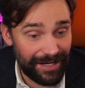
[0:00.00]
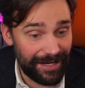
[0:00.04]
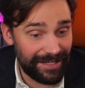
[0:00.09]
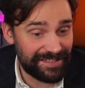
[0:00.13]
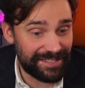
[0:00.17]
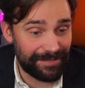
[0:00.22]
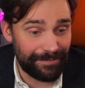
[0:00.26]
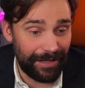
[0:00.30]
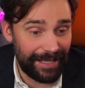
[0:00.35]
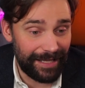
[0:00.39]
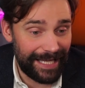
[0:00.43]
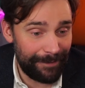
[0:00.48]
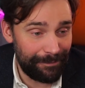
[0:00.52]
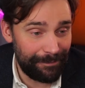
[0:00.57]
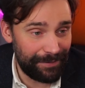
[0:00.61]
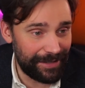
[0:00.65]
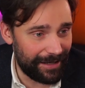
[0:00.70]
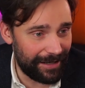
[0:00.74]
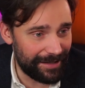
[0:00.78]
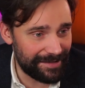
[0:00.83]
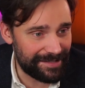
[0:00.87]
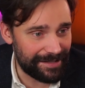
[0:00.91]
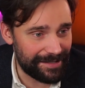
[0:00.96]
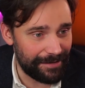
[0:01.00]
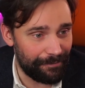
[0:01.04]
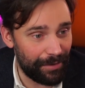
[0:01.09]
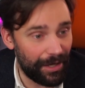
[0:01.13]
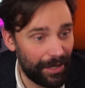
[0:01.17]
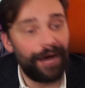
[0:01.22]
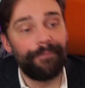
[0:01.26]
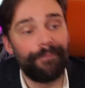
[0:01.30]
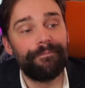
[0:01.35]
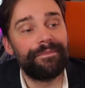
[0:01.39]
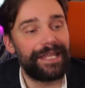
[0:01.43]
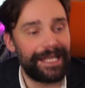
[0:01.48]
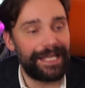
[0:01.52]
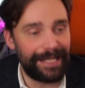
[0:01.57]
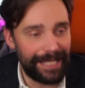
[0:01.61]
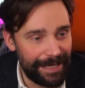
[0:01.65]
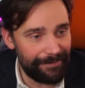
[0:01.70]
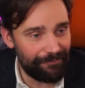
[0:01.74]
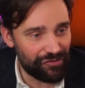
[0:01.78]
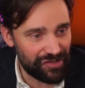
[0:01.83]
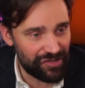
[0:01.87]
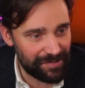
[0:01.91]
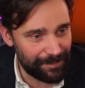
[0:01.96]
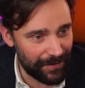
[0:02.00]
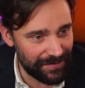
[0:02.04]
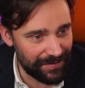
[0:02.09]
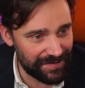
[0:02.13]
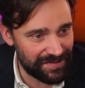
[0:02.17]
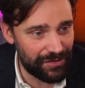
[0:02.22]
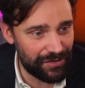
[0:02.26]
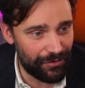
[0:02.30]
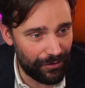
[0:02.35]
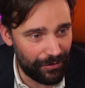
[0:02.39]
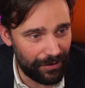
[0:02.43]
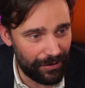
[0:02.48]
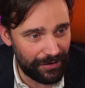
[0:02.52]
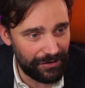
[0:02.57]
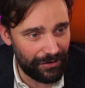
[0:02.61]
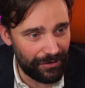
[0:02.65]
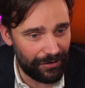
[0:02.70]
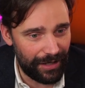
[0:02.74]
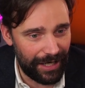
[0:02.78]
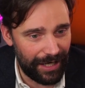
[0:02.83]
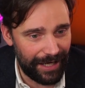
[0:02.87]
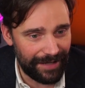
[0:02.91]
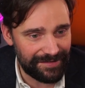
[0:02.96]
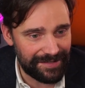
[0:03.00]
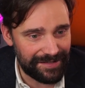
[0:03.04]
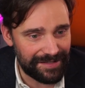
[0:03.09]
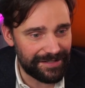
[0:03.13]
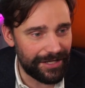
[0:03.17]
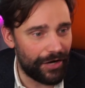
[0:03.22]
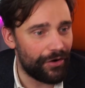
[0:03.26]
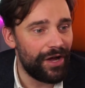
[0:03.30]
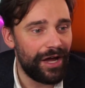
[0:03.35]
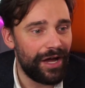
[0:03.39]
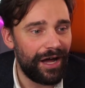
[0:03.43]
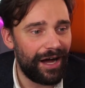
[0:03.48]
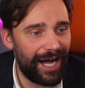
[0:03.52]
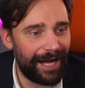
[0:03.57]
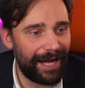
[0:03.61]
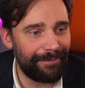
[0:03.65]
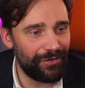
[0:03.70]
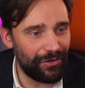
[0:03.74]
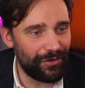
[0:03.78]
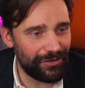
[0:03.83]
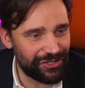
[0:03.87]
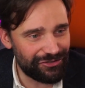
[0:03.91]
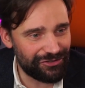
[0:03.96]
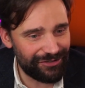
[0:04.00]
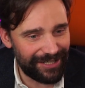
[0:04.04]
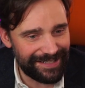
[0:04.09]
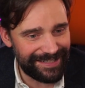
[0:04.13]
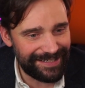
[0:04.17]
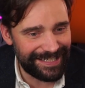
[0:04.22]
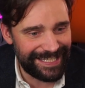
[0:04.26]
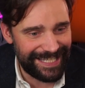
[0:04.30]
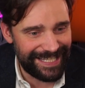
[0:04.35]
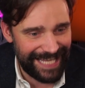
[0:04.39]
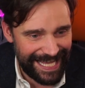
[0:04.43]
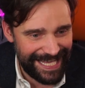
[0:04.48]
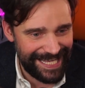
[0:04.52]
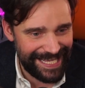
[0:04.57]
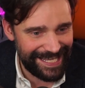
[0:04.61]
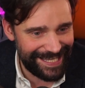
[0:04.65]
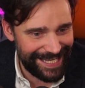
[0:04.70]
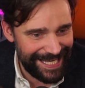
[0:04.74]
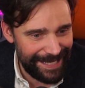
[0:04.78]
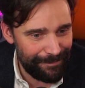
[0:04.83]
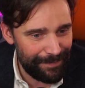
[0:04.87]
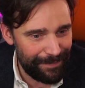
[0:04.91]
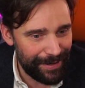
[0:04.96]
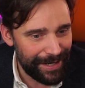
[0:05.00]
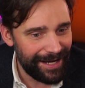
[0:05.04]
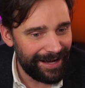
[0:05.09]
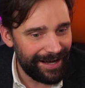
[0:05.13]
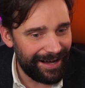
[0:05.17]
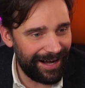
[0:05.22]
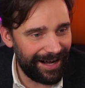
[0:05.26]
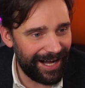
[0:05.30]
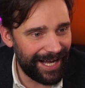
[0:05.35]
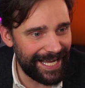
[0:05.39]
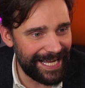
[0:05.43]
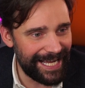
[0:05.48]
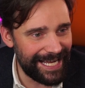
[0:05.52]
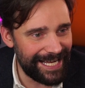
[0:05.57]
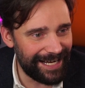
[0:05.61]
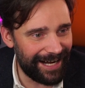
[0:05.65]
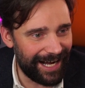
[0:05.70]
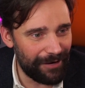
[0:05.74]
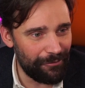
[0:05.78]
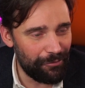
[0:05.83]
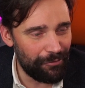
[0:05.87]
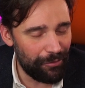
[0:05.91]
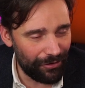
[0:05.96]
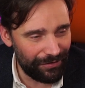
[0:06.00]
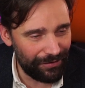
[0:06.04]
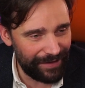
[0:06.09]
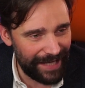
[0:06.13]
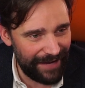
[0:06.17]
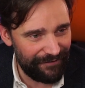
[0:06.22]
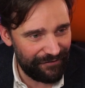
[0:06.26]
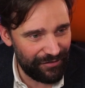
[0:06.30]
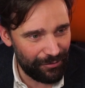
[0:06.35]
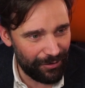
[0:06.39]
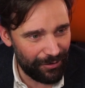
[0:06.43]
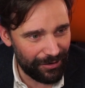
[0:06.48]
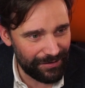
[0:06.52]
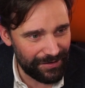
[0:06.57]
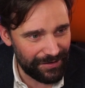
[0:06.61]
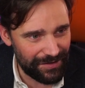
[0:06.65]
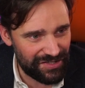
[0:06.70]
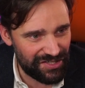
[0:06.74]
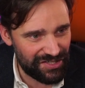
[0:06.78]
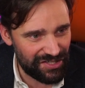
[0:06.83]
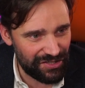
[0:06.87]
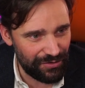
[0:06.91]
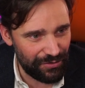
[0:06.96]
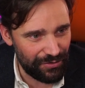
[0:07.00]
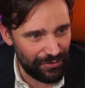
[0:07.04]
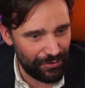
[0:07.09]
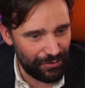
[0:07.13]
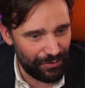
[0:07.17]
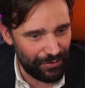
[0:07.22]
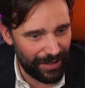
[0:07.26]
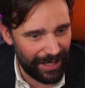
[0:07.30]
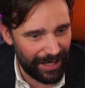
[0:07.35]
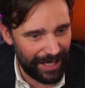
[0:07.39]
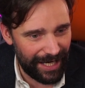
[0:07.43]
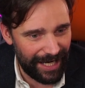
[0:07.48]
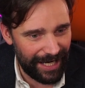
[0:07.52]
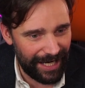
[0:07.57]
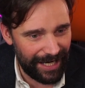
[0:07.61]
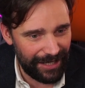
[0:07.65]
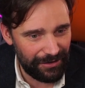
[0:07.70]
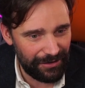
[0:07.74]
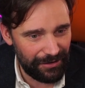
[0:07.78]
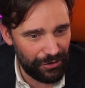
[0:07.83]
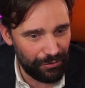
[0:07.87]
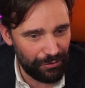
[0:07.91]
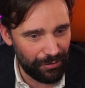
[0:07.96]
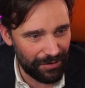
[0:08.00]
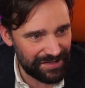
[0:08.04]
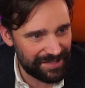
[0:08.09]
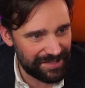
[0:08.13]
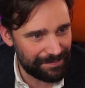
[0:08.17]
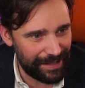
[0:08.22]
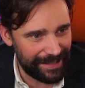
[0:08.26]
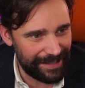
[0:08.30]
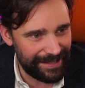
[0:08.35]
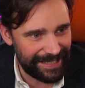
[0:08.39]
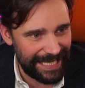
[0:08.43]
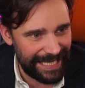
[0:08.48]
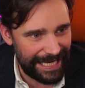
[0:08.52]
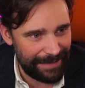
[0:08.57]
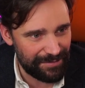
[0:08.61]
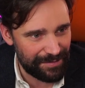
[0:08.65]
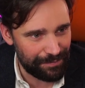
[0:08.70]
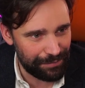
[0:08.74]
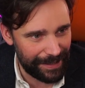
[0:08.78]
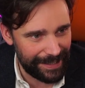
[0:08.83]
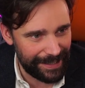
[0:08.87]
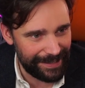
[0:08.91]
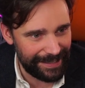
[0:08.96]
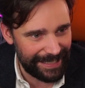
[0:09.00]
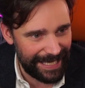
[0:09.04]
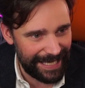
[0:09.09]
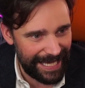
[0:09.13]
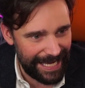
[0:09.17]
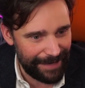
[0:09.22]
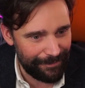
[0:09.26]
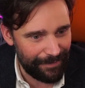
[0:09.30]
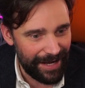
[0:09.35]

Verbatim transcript: them. I'll happily answer them. But um, in response to your your answers, no, I'm not trying to gatekeep. I I want everyone to uh, who wants to play the game to play the game.